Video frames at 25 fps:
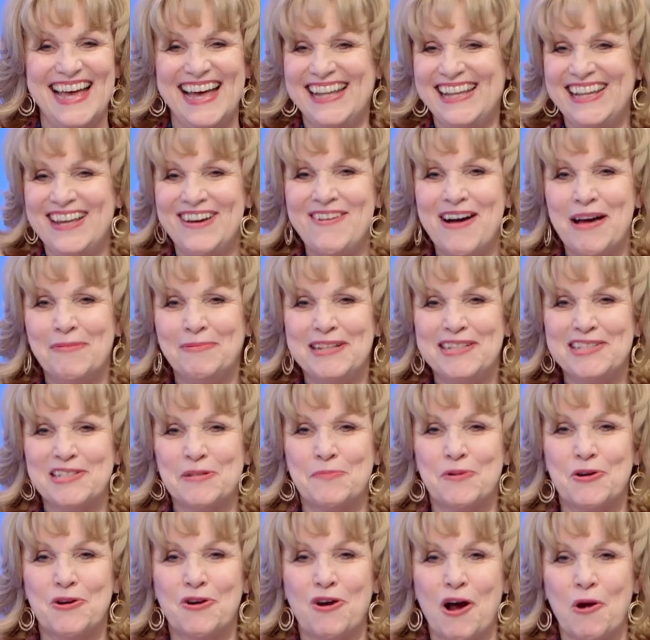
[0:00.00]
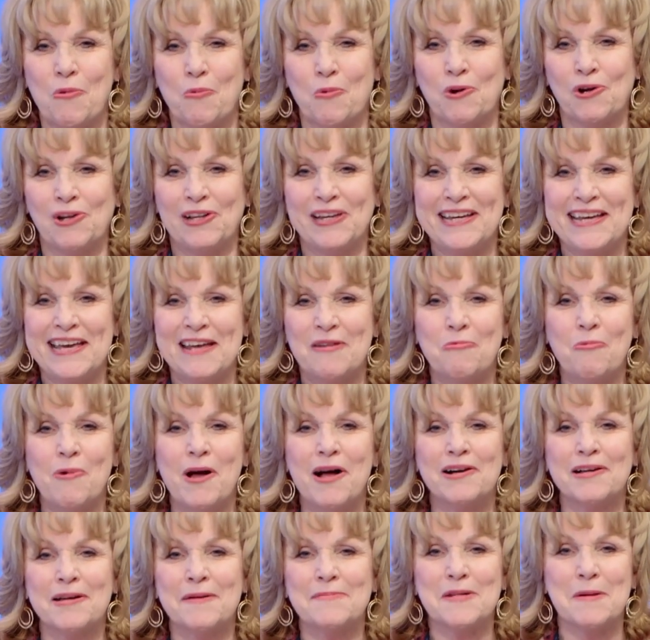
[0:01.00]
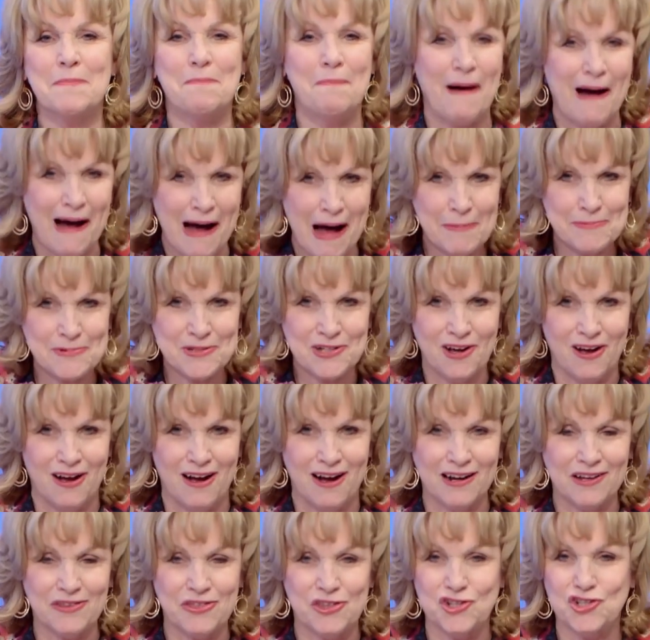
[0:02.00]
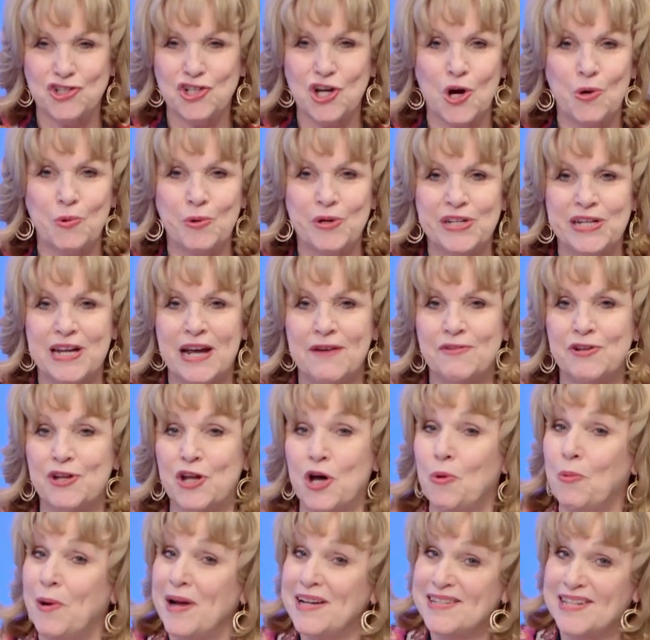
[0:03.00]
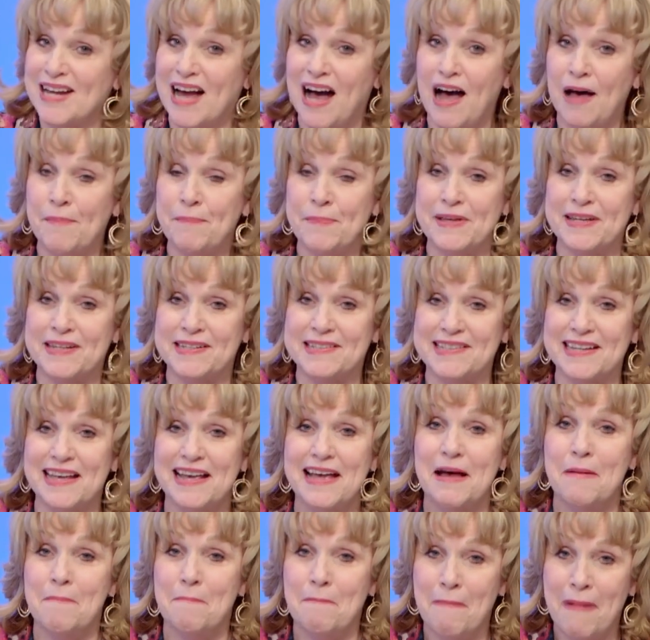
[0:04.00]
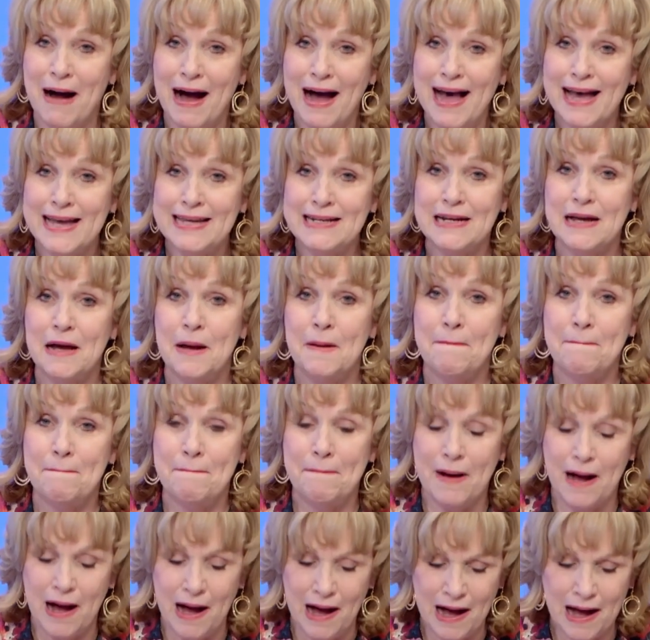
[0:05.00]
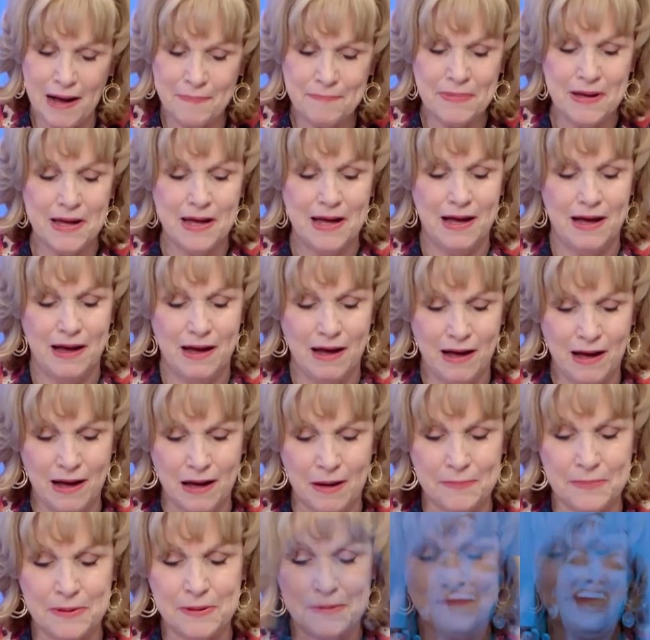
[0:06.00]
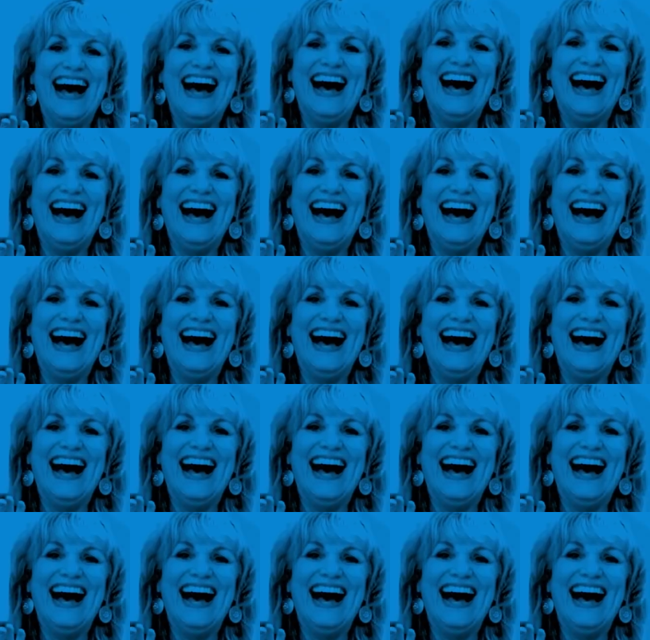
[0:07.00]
Hello, I'm Lisa Burkhart Worley, and welcome to Pop Talk, the show where you never know what topics might pop up.